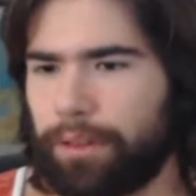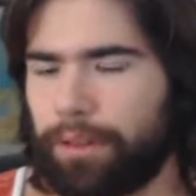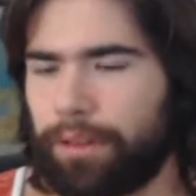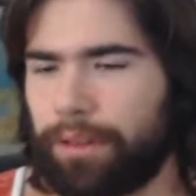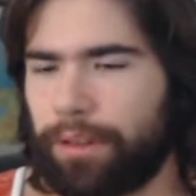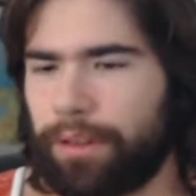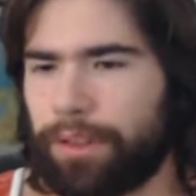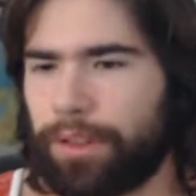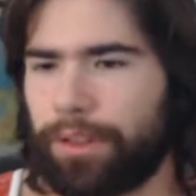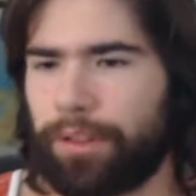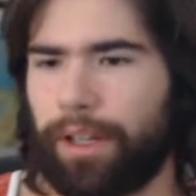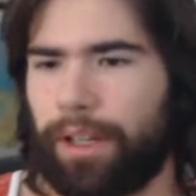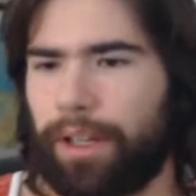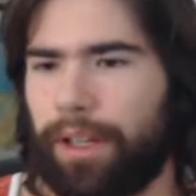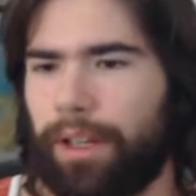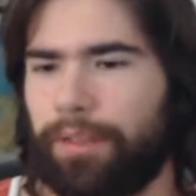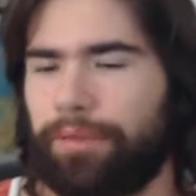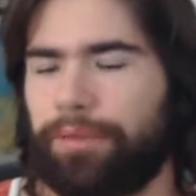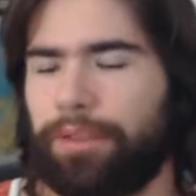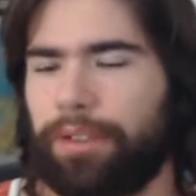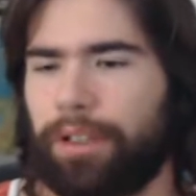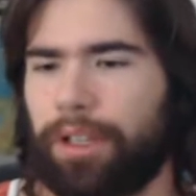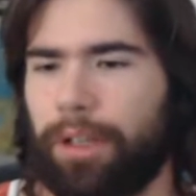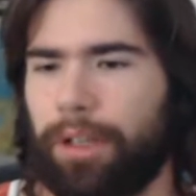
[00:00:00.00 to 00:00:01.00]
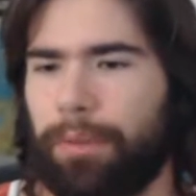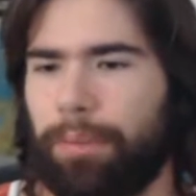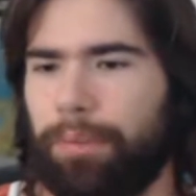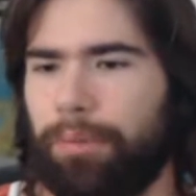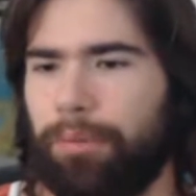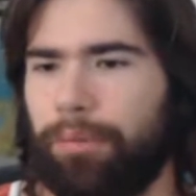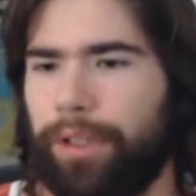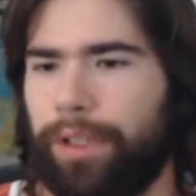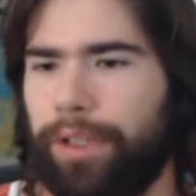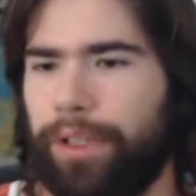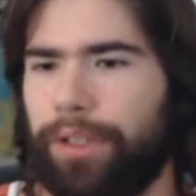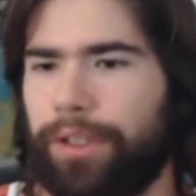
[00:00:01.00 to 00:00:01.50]
so yeah, after a couple
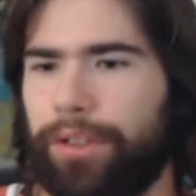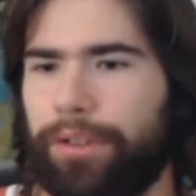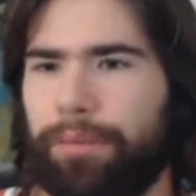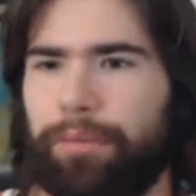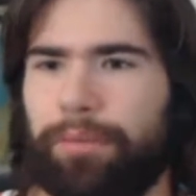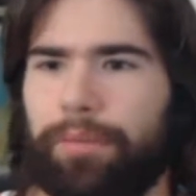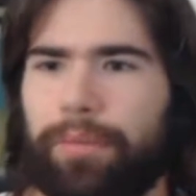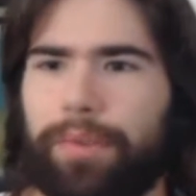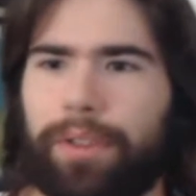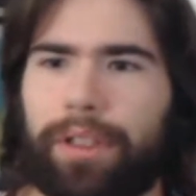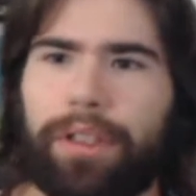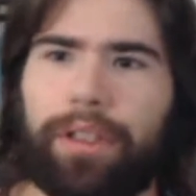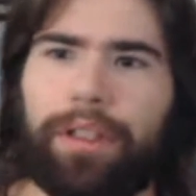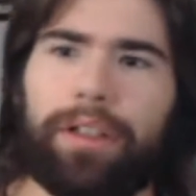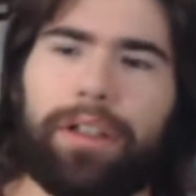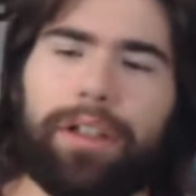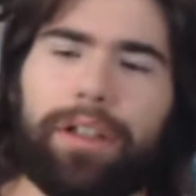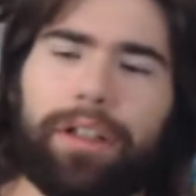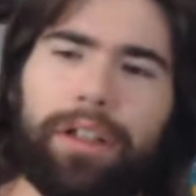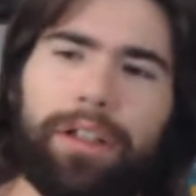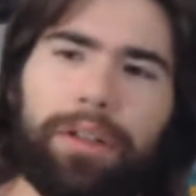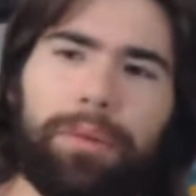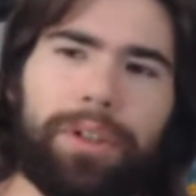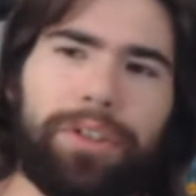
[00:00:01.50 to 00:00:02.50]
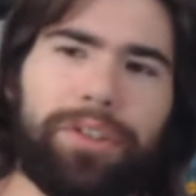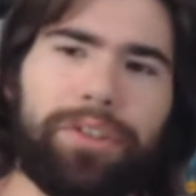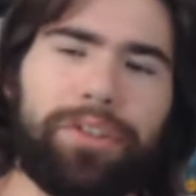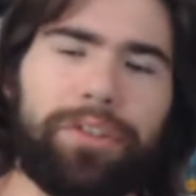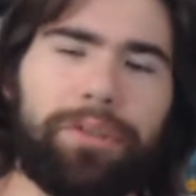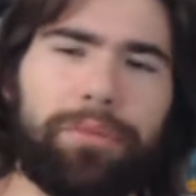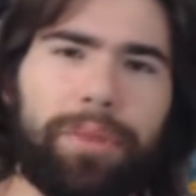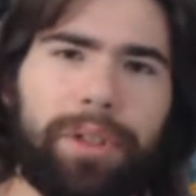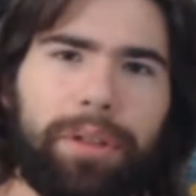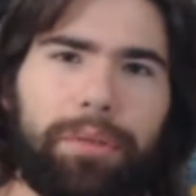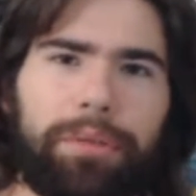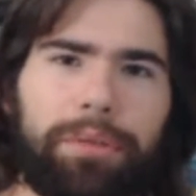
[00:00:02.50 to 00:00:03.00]
weeks, I should
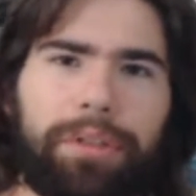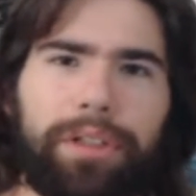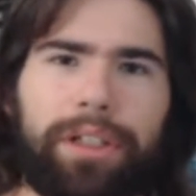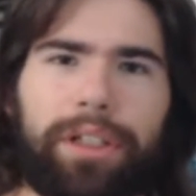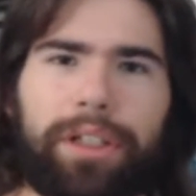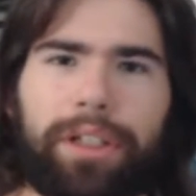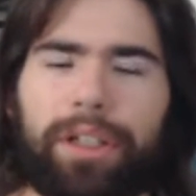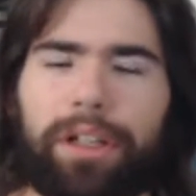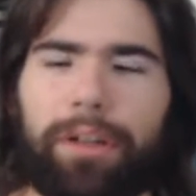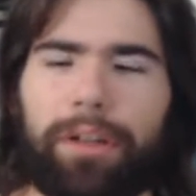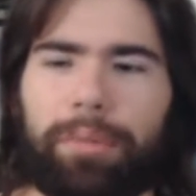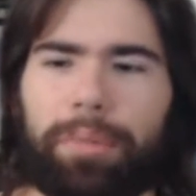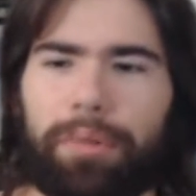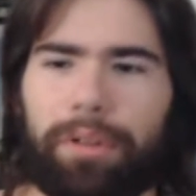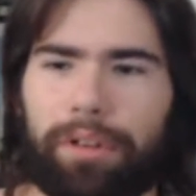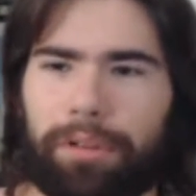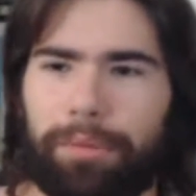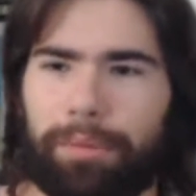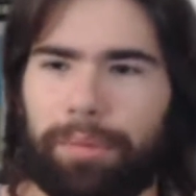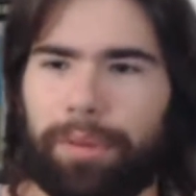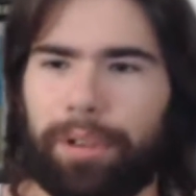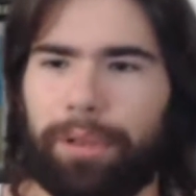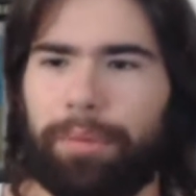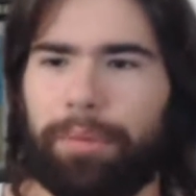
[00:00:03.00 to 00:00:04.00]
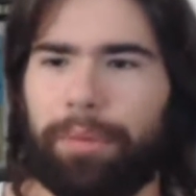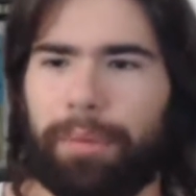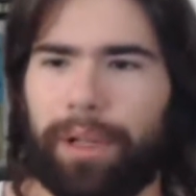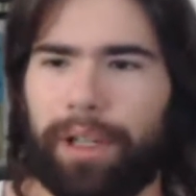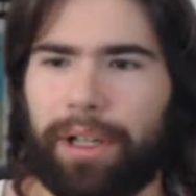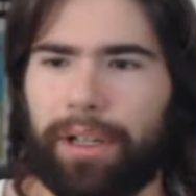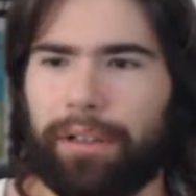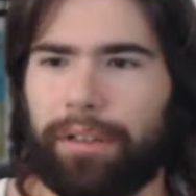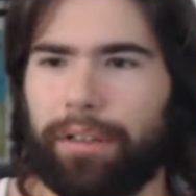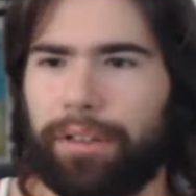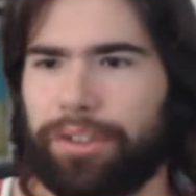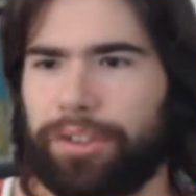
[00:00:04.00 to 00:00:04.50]
be able to get a couple other people
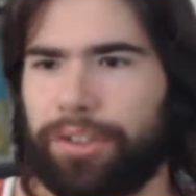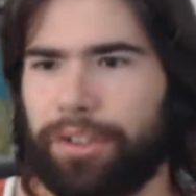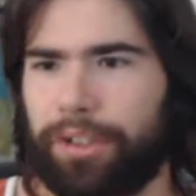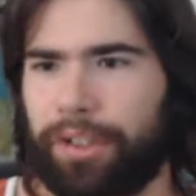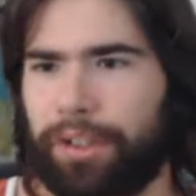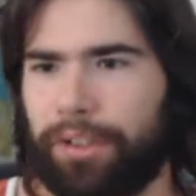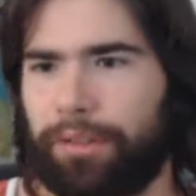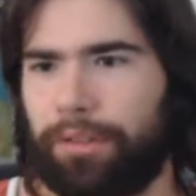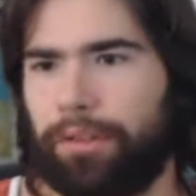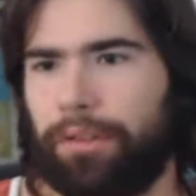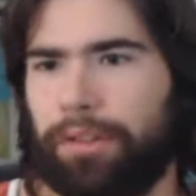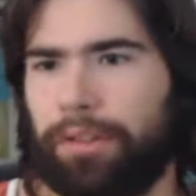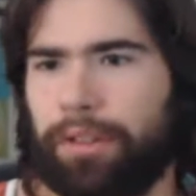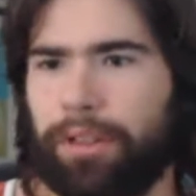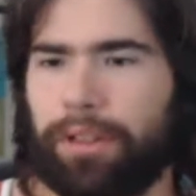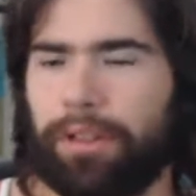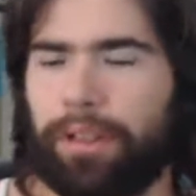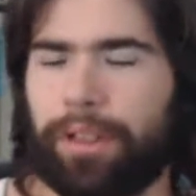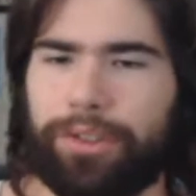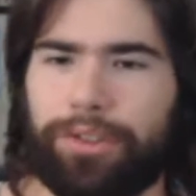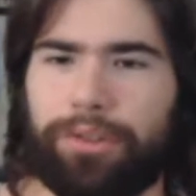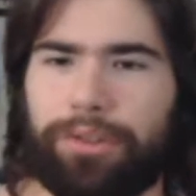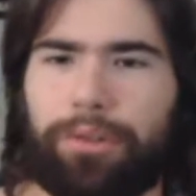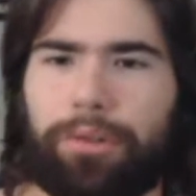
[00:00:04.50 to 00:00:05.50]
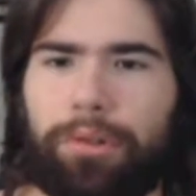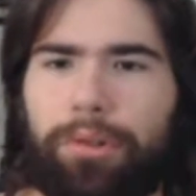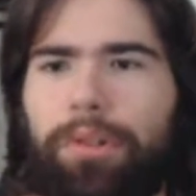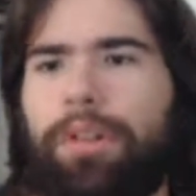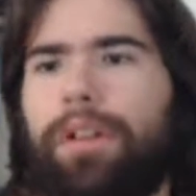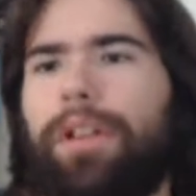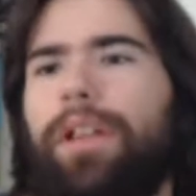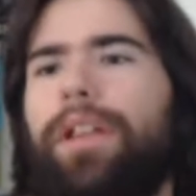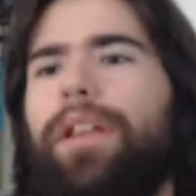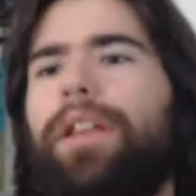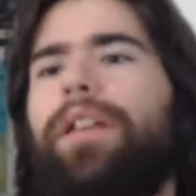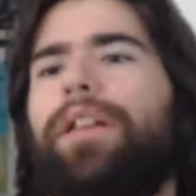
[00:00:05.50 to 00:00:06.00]
back on the channel, like
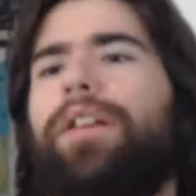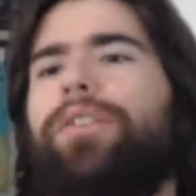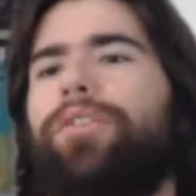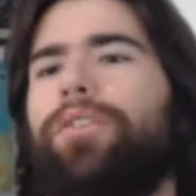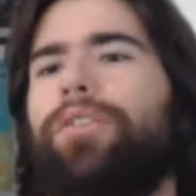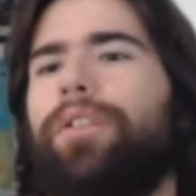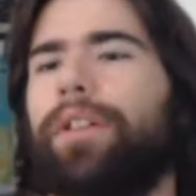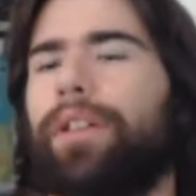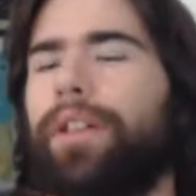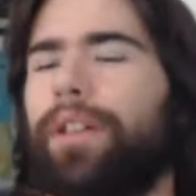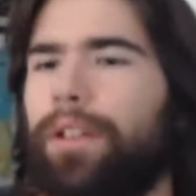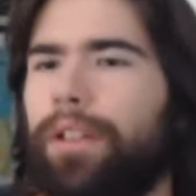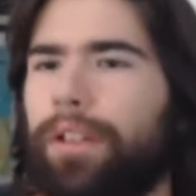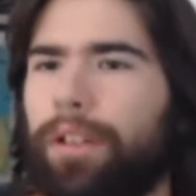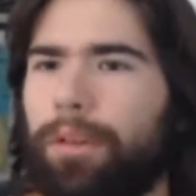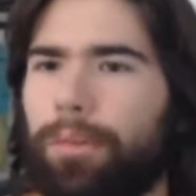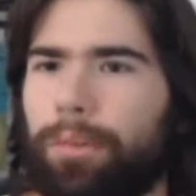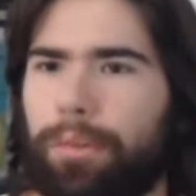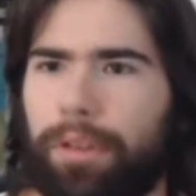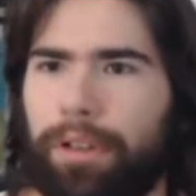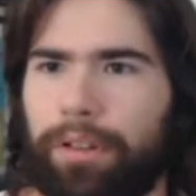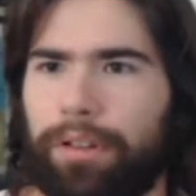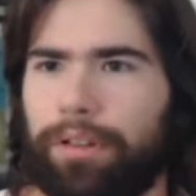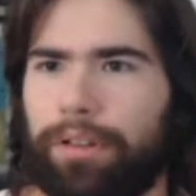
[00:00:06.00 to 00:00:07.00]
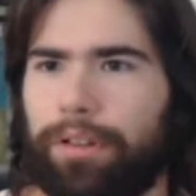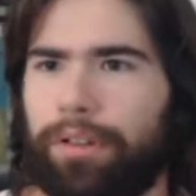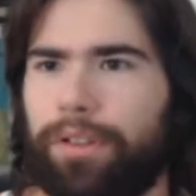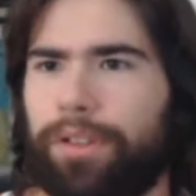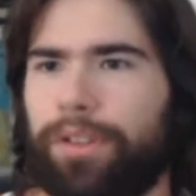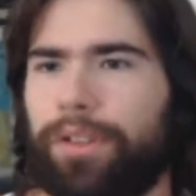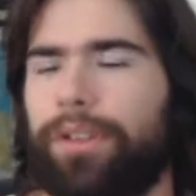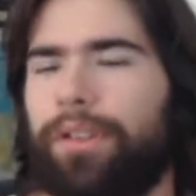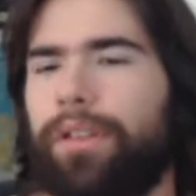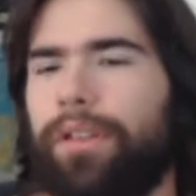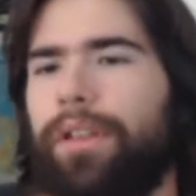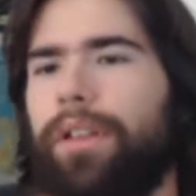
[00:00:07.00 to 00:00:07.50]
Joel, trying to get a couple
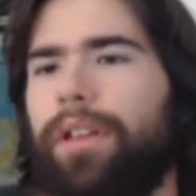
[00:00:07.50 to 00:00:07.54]
others,